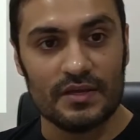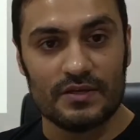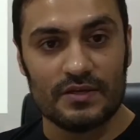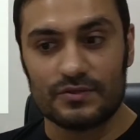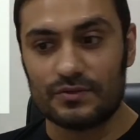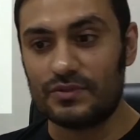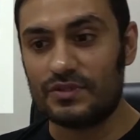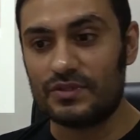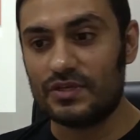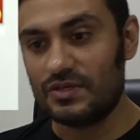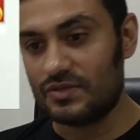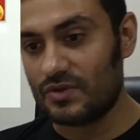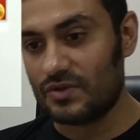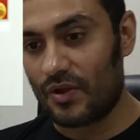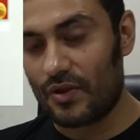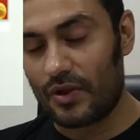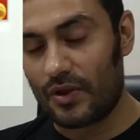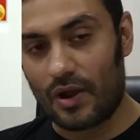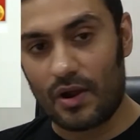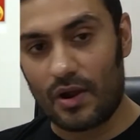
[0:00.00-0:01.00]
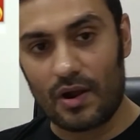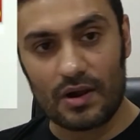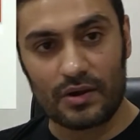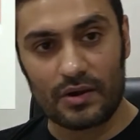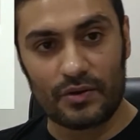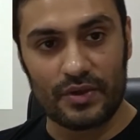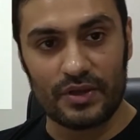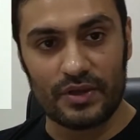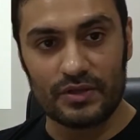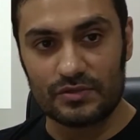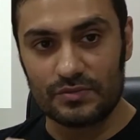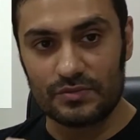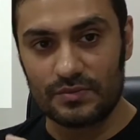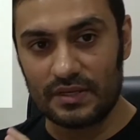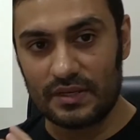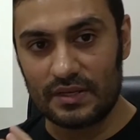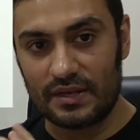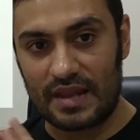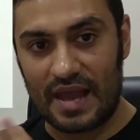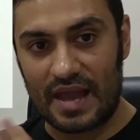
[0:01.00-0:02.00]
So these all are going to
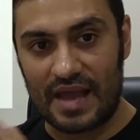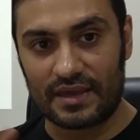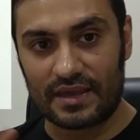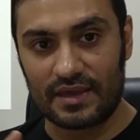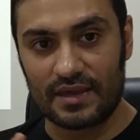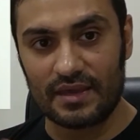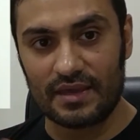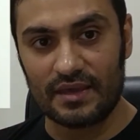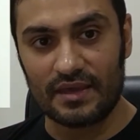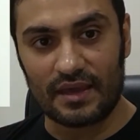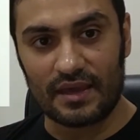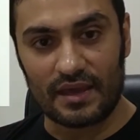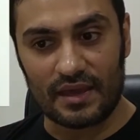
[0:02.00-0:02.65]
be lacking